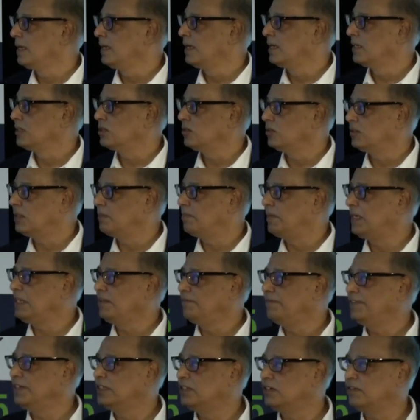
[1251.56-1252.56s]
So the
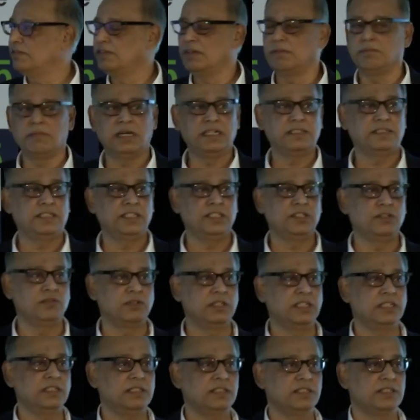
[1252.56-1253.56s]
benefits of the
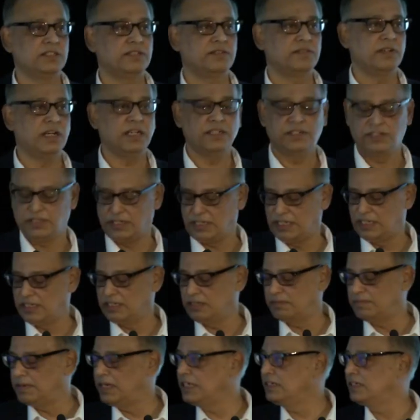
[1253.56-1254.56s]
multi-unit structure
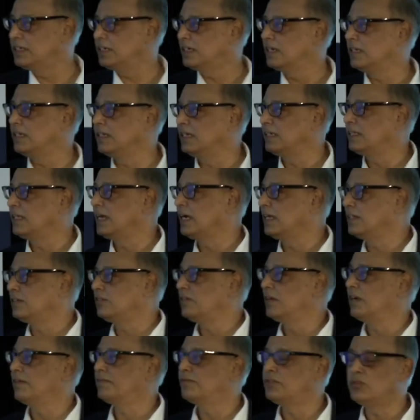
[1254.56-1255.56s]
is basically that you
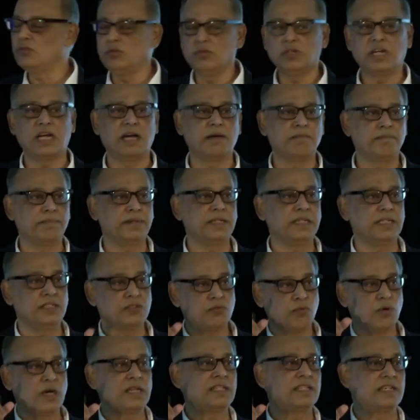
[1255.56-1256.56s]
have two companies,
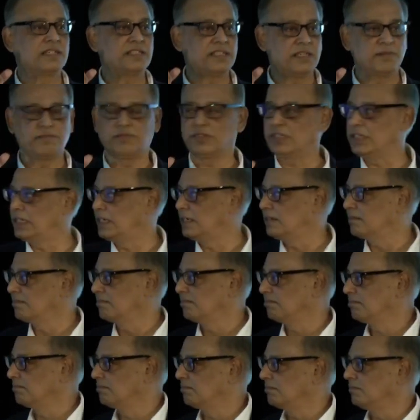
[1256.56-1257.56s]
one SMC.
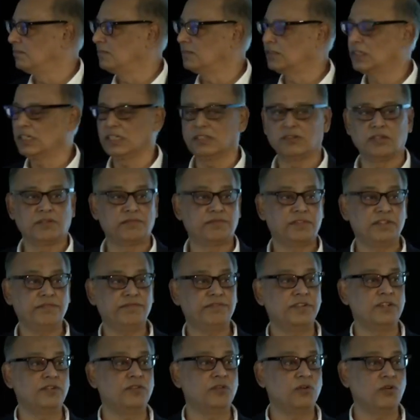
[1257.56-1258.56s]
Okay, you have
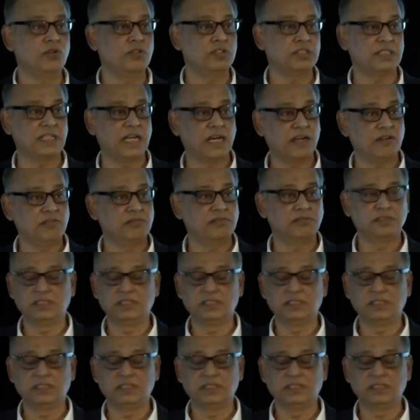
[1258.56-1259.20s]
different roles now.